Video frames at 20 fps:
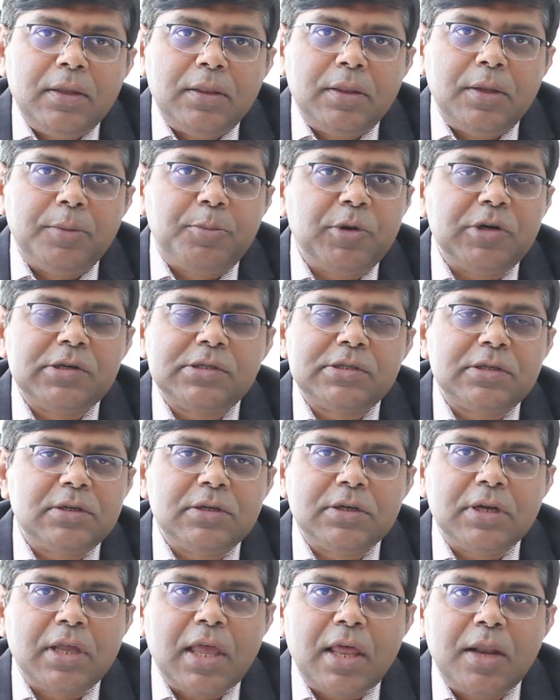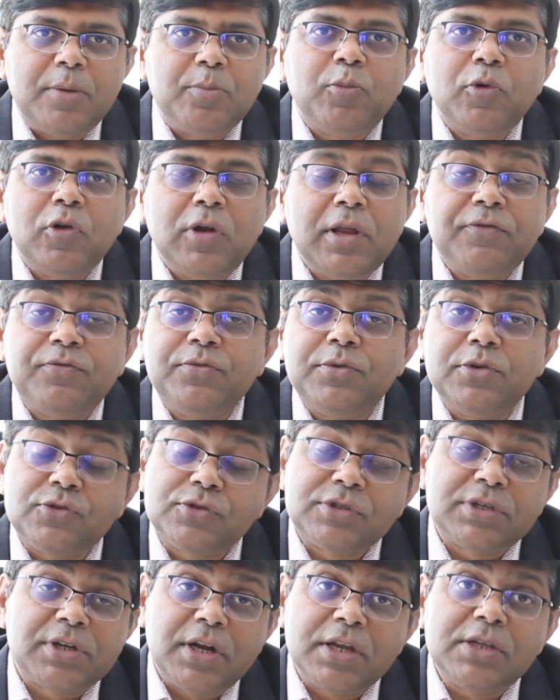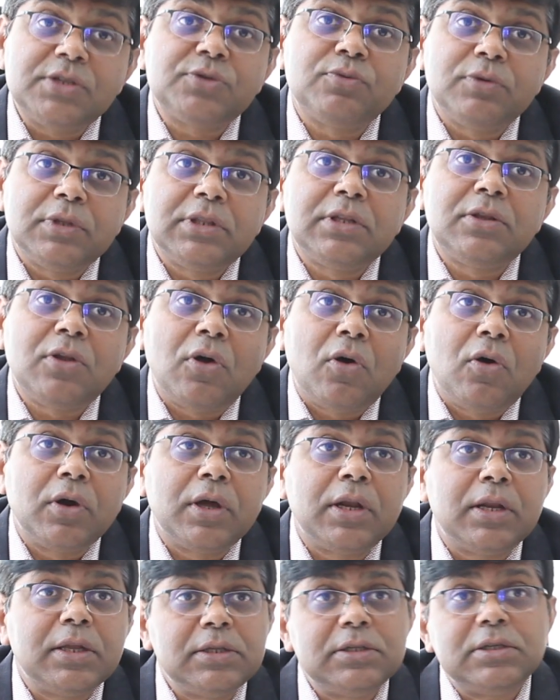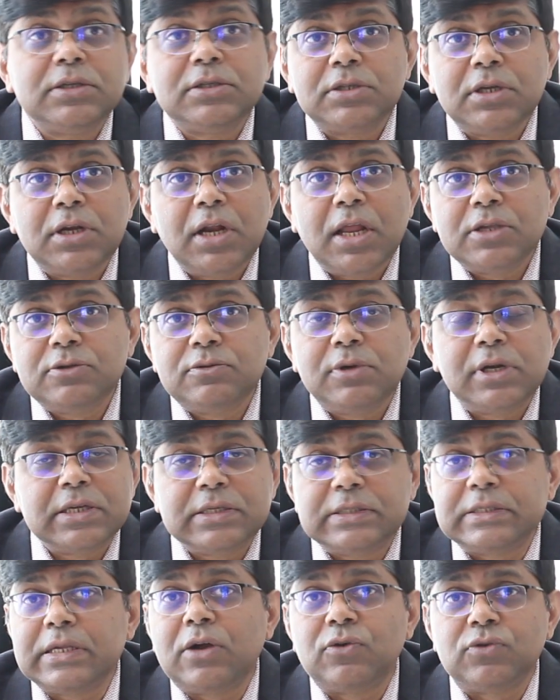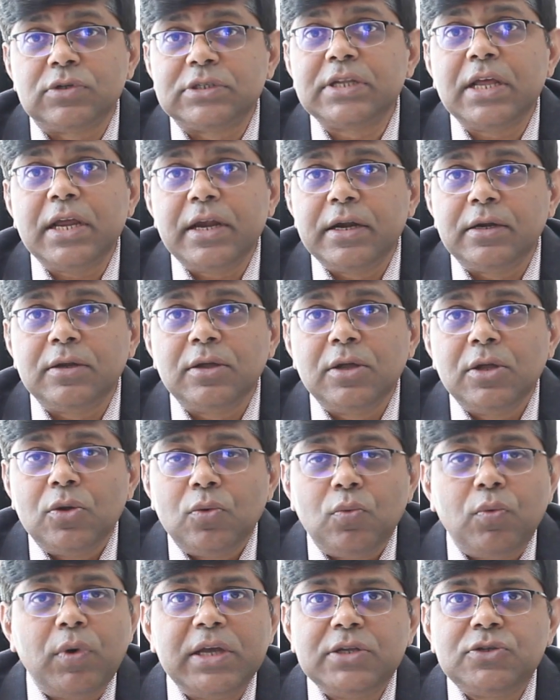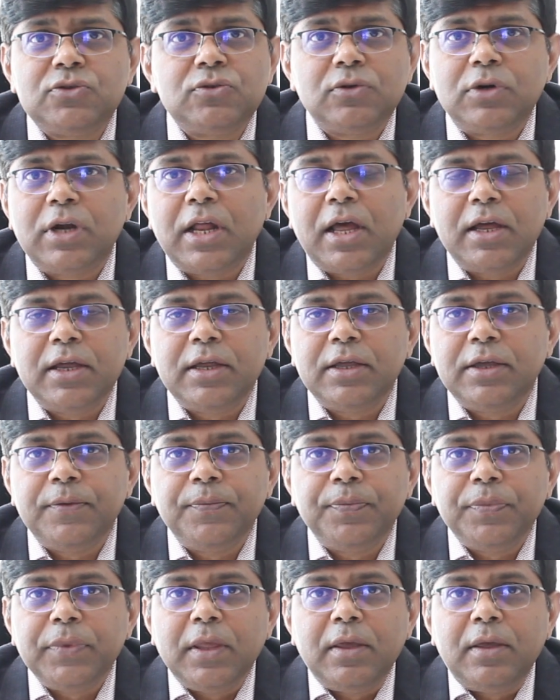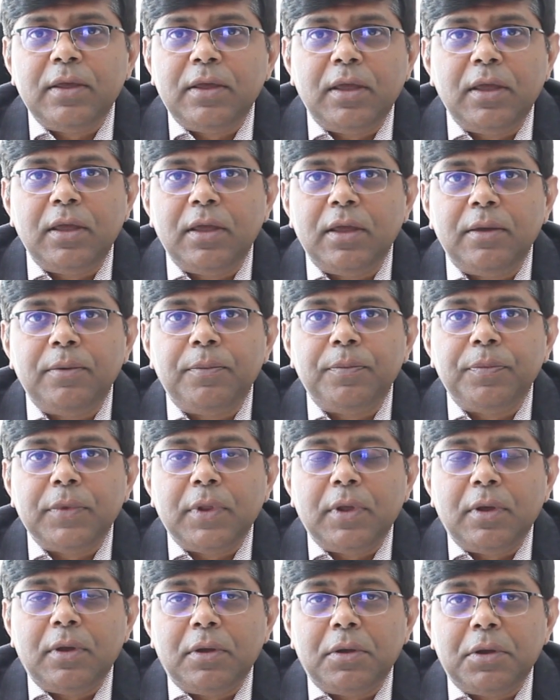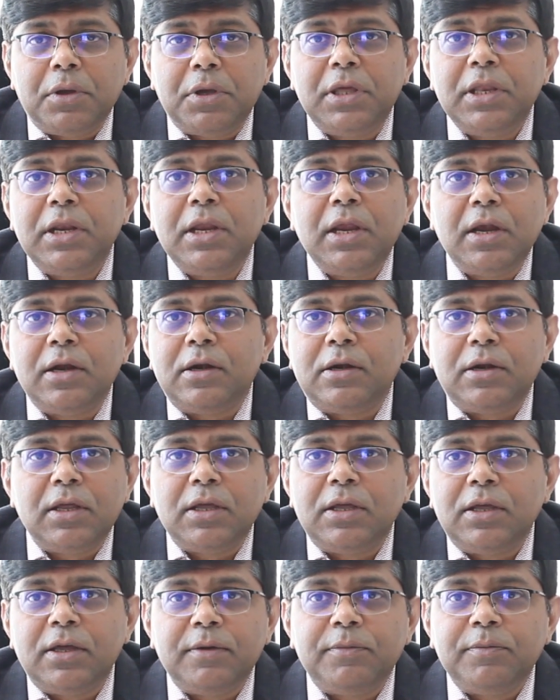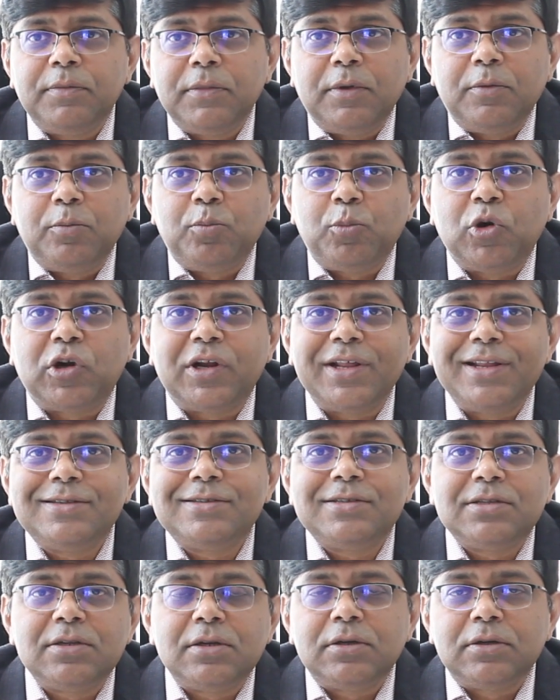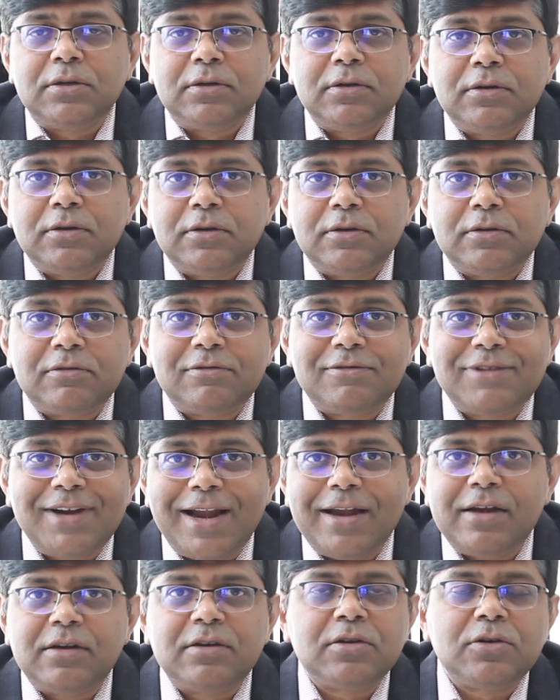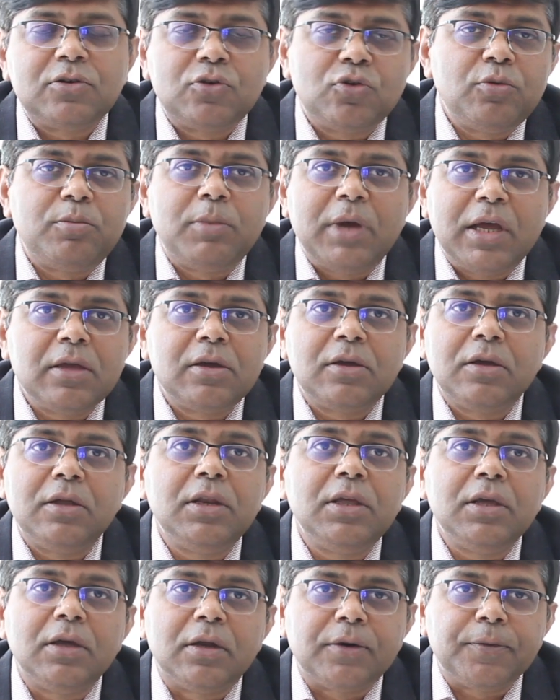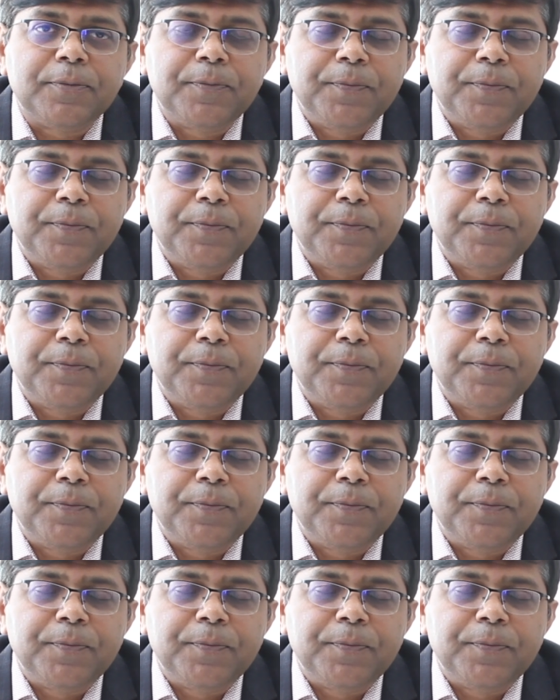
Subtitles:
The person can pull a few strings within the organization as well as outside. Why should I create a potential threat to my career?